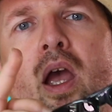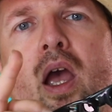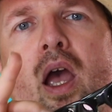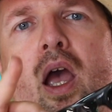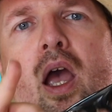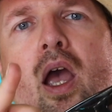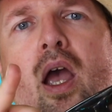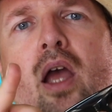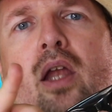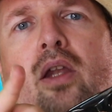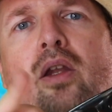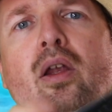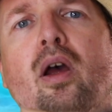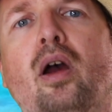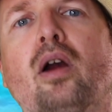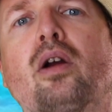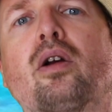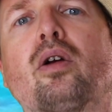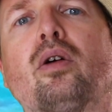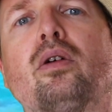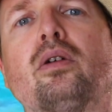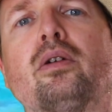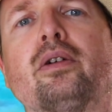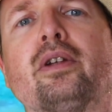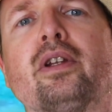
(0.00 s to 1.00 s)
And
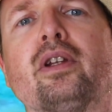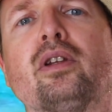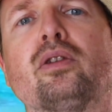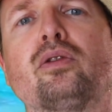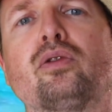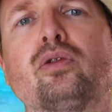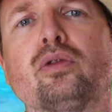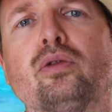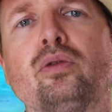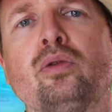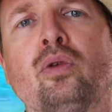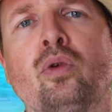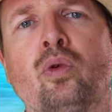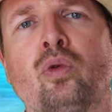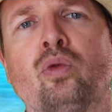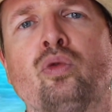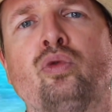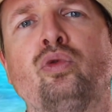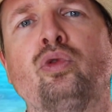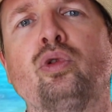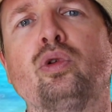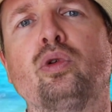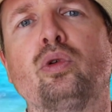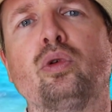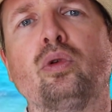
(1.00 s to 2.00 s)
according to
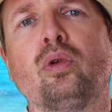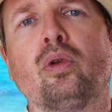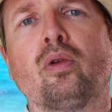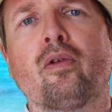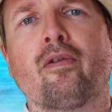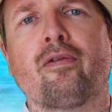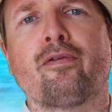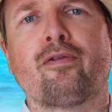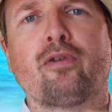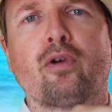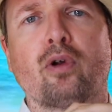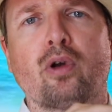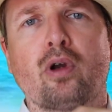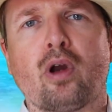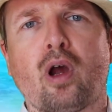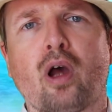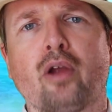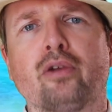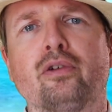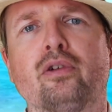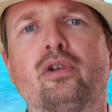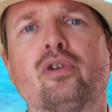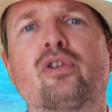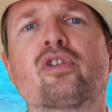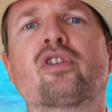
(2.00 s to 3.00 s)
rule
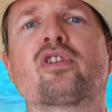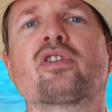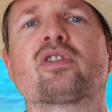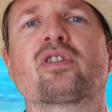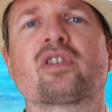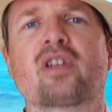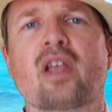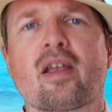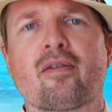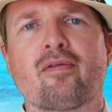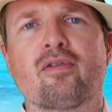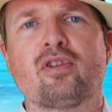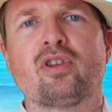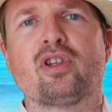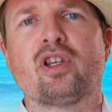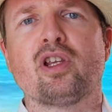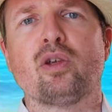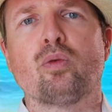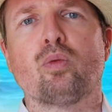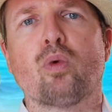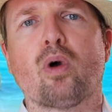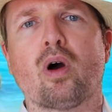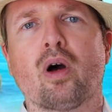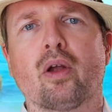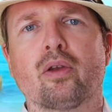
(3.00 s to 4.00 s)

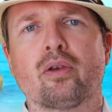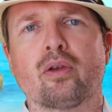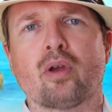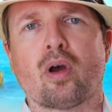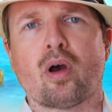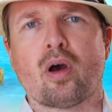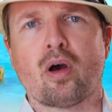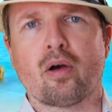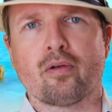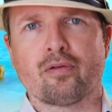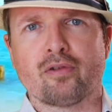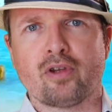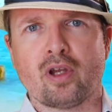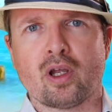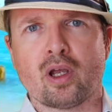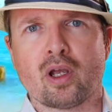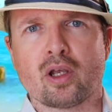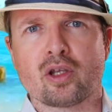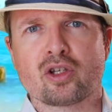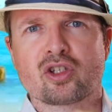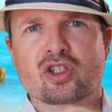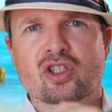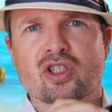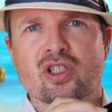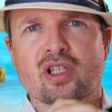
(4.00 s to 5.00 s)
471 of the
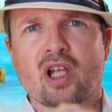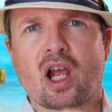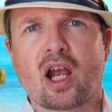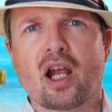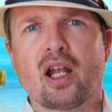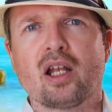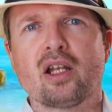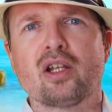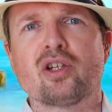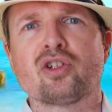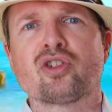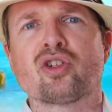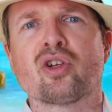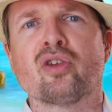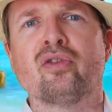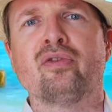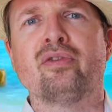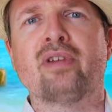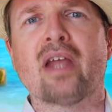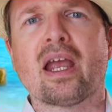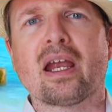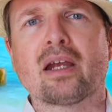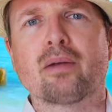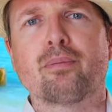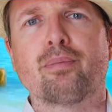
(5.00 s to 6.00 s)
Stylish
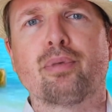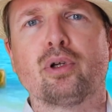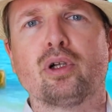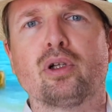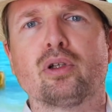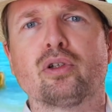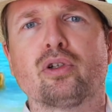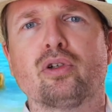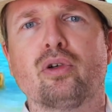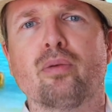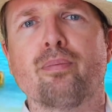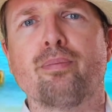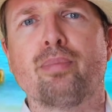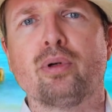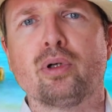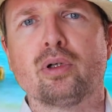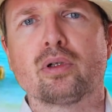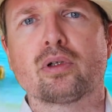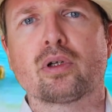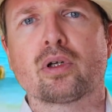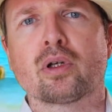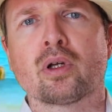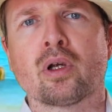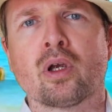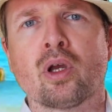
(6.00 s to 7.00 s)
Deck Builder
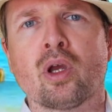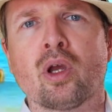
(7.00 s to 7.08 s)
book,